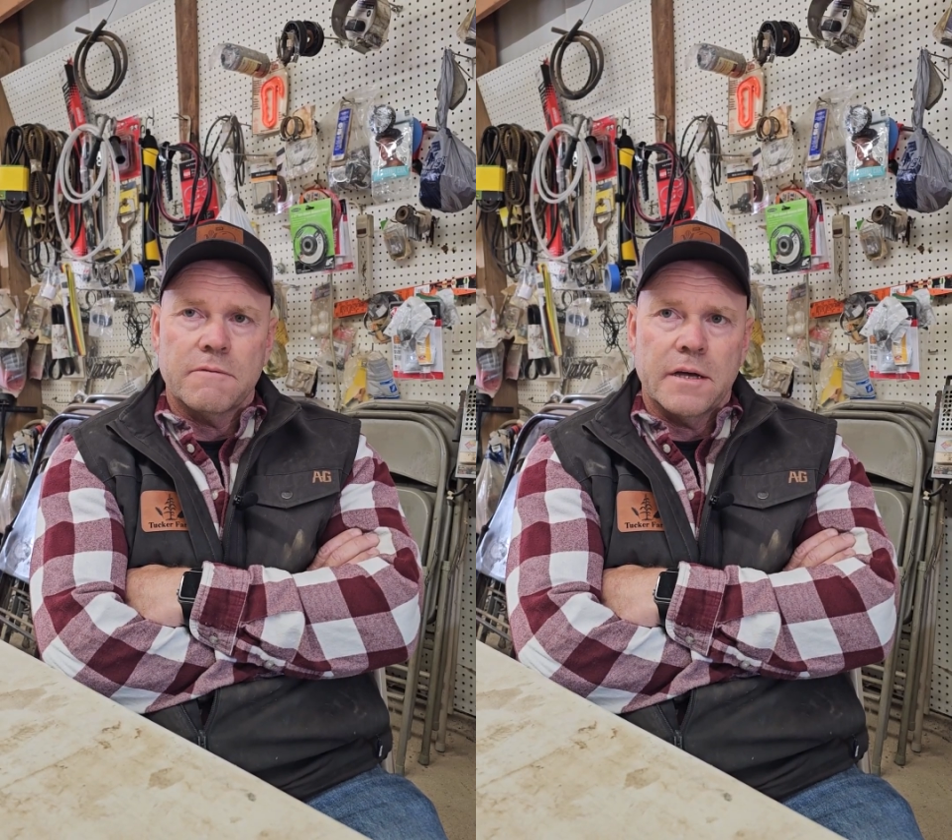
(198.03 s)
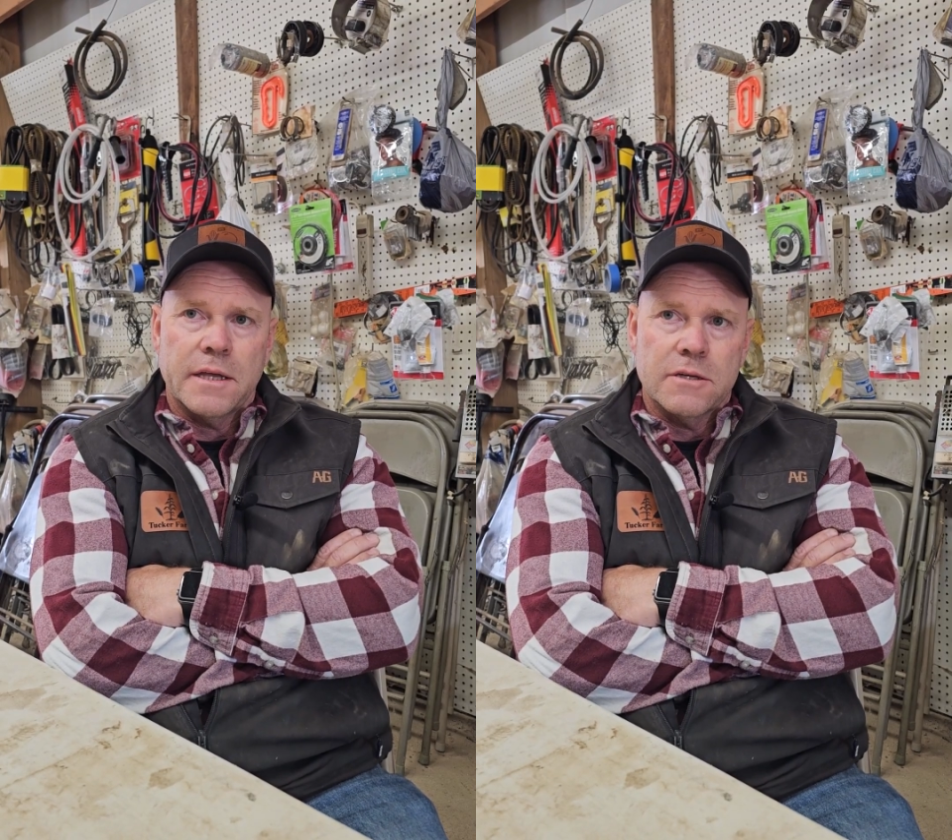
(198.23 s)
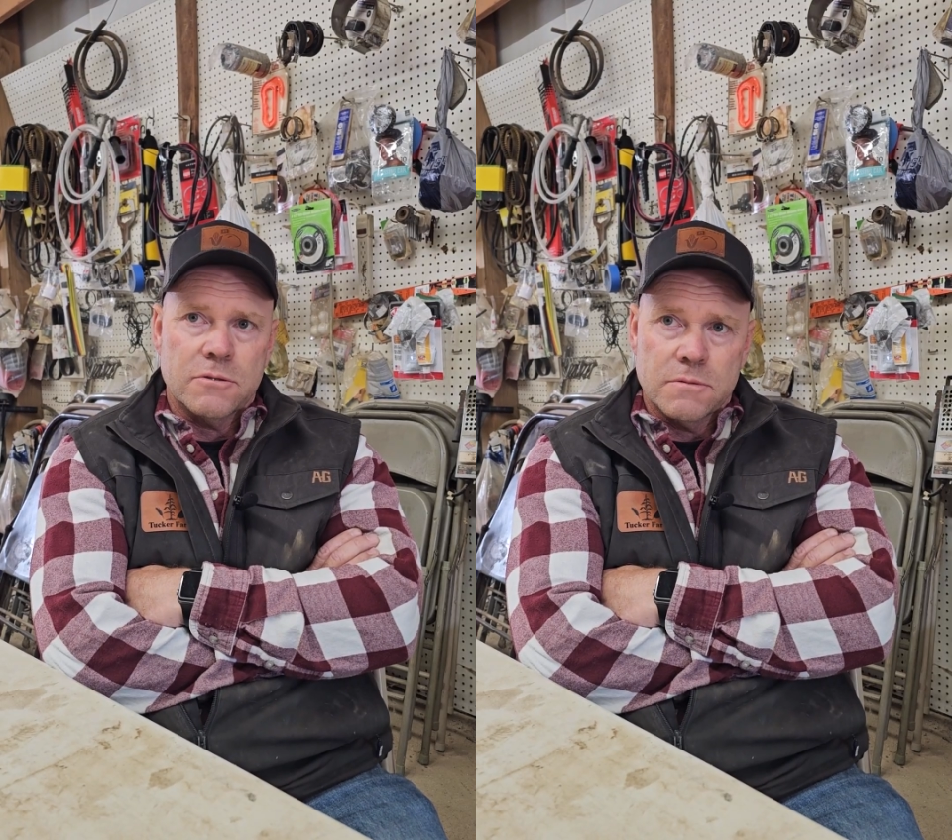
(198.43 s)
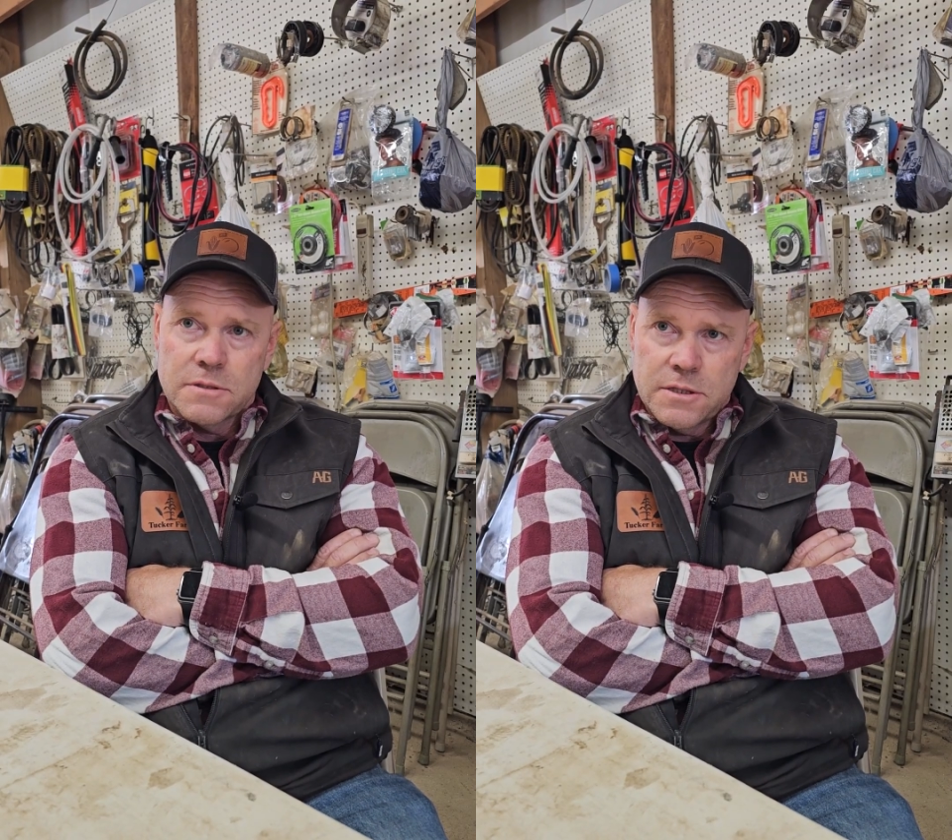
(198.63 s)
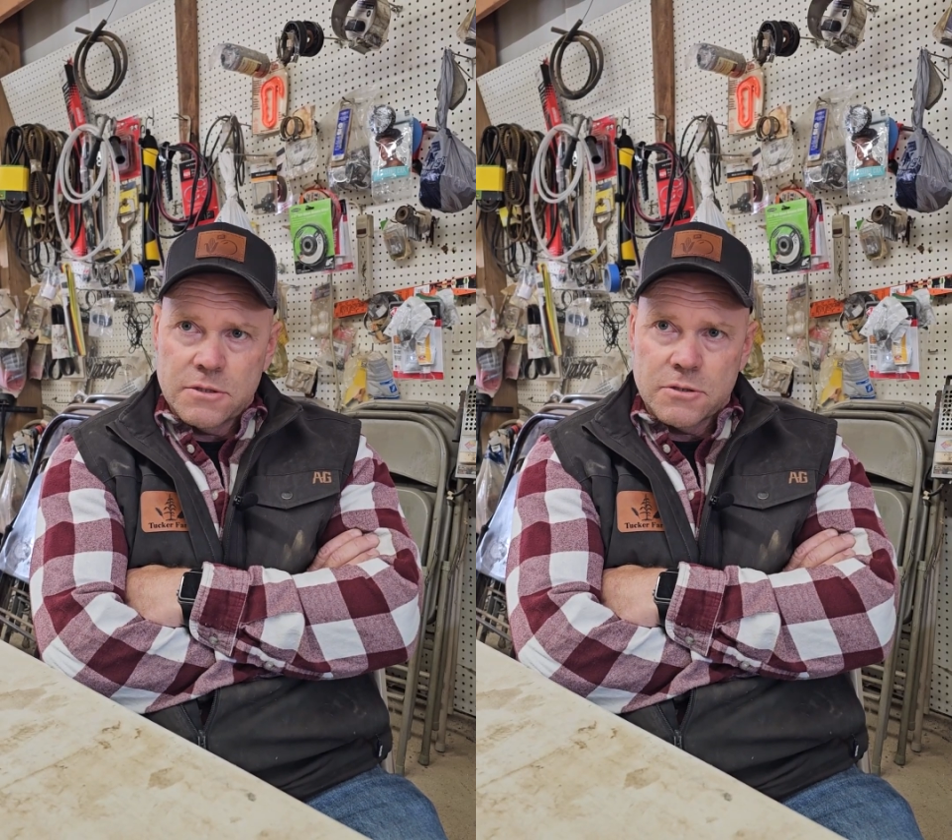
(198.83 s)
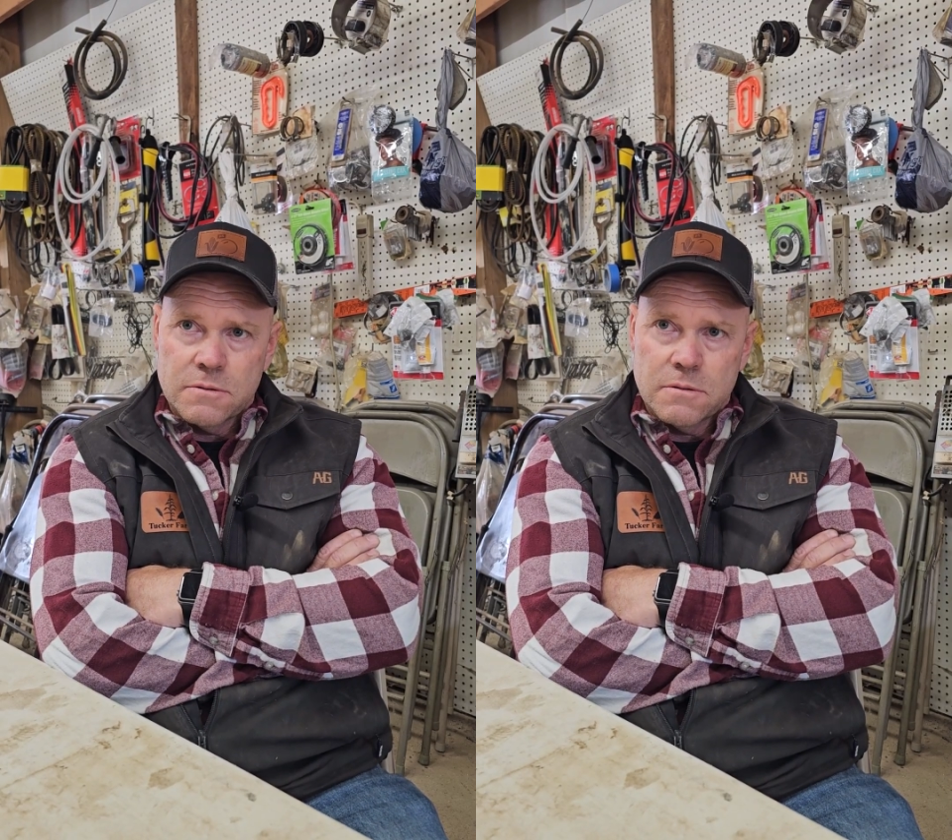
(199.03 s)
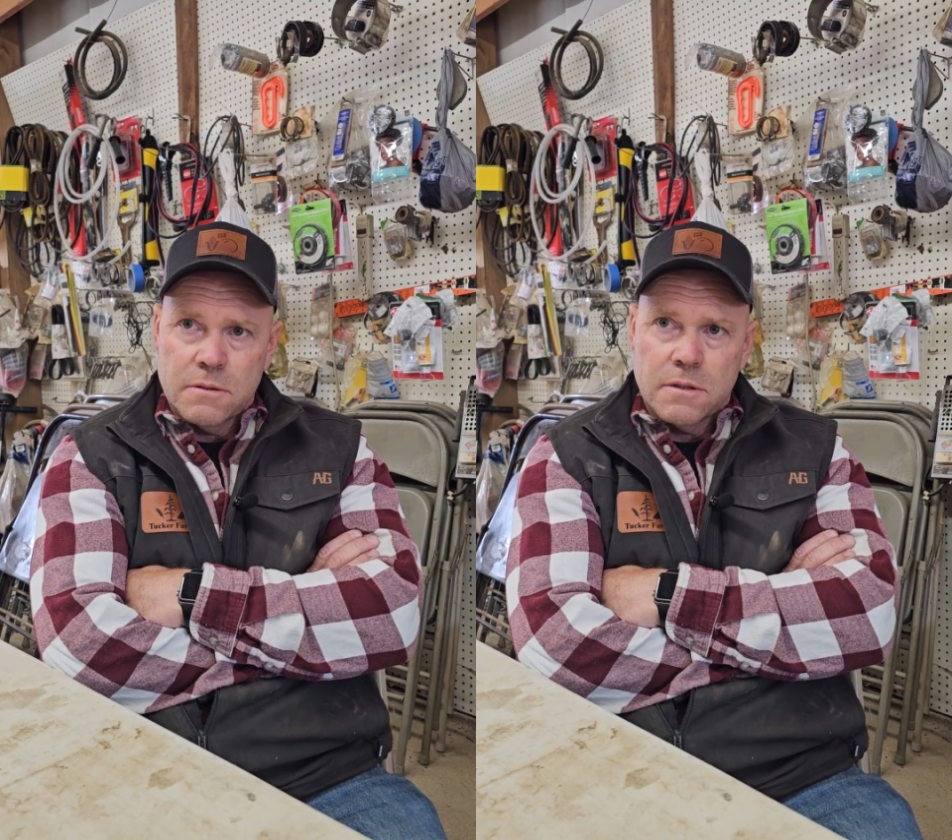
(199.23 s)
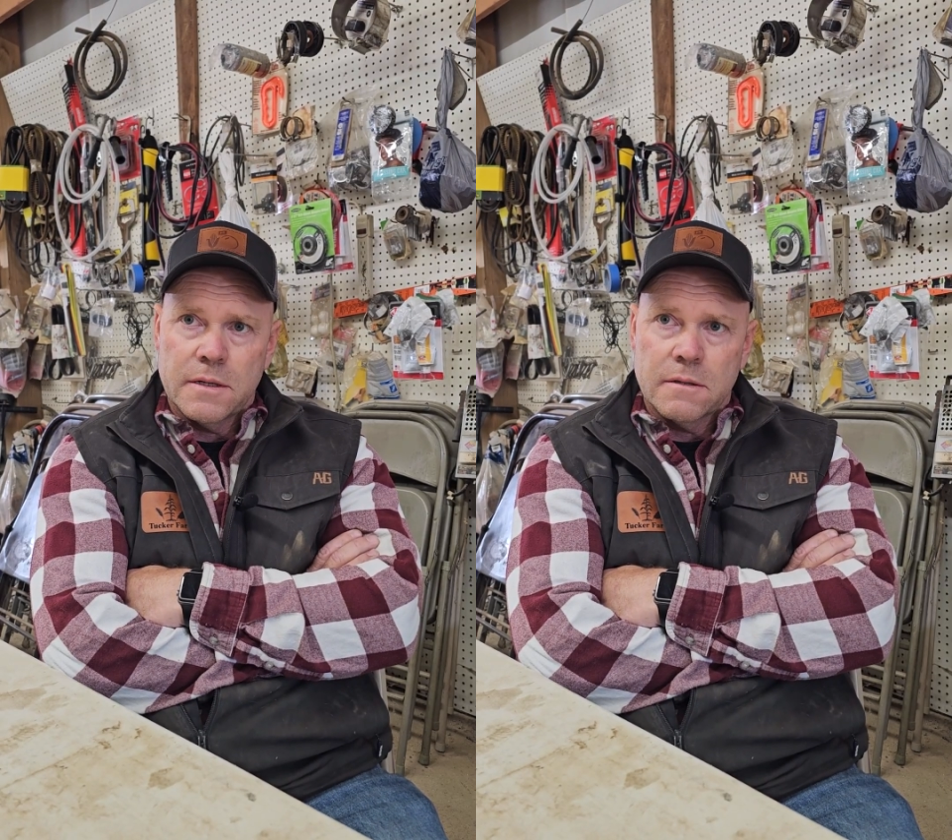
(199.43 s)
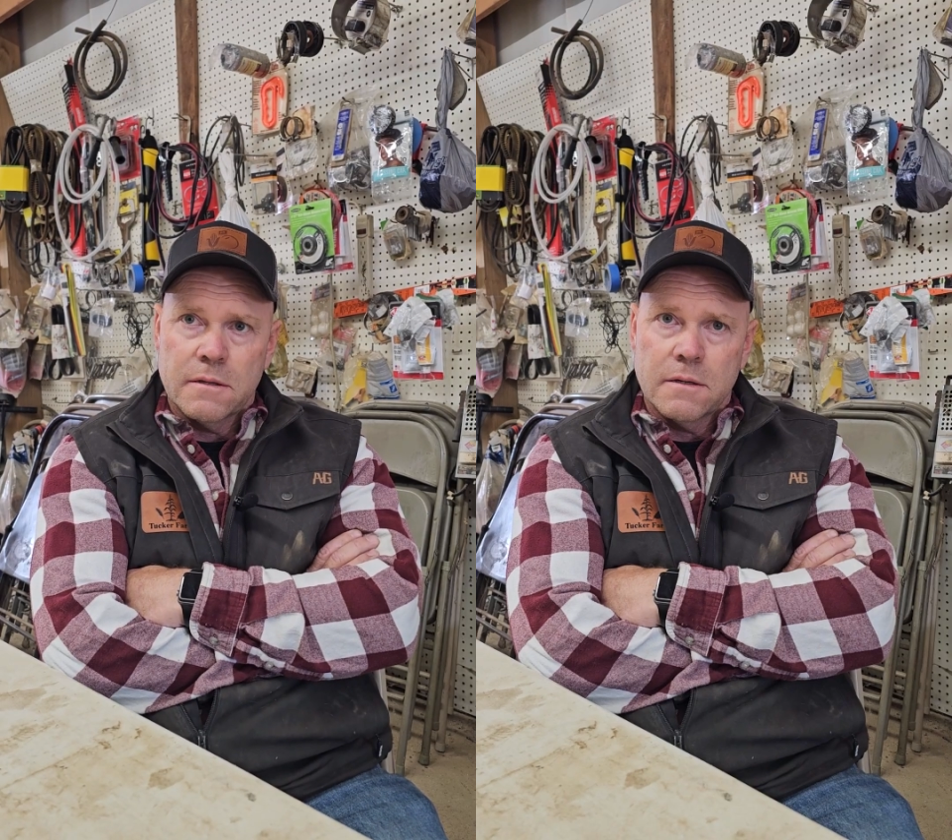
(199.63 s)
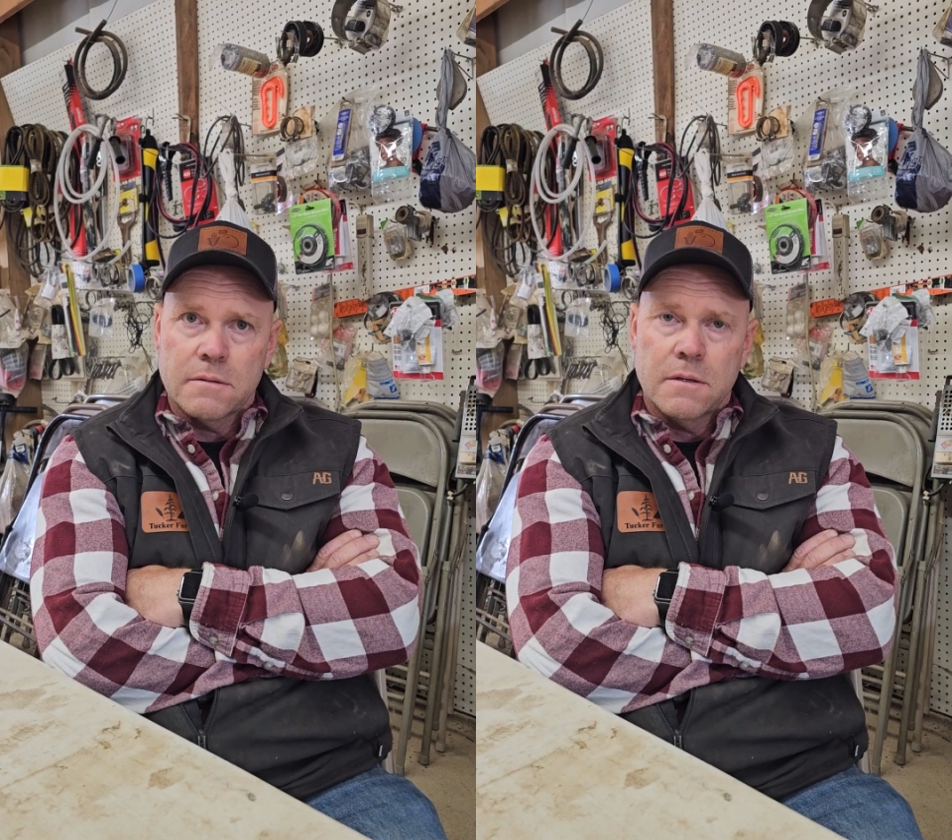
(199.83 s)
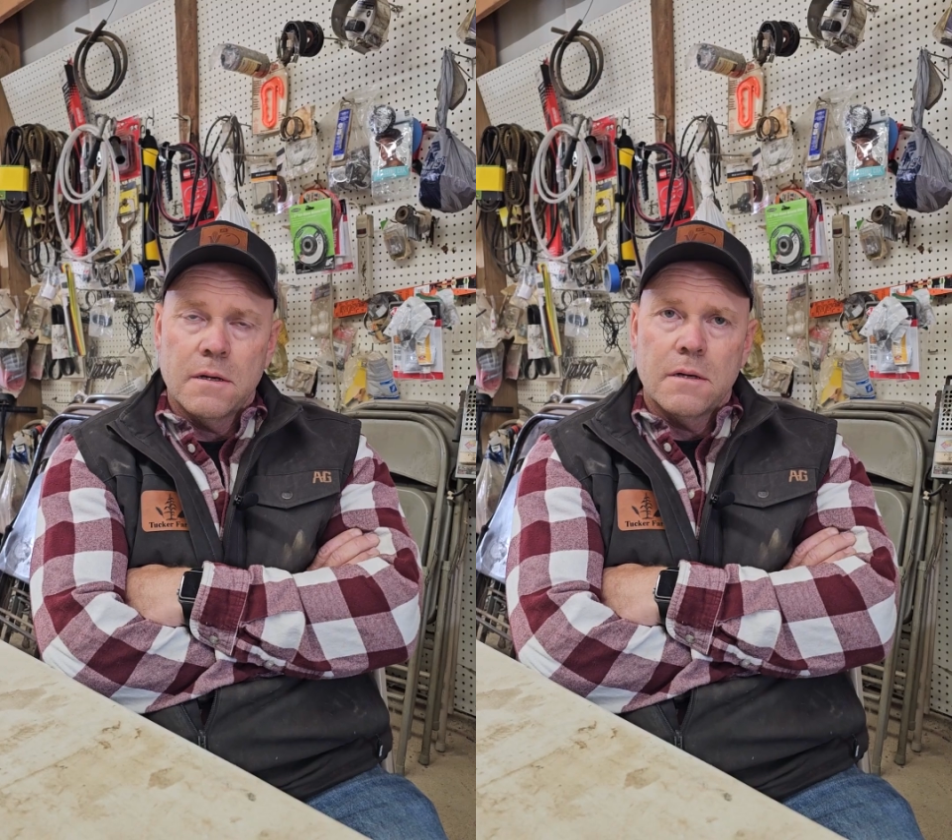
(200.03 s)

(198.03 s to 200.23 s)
financial decision in the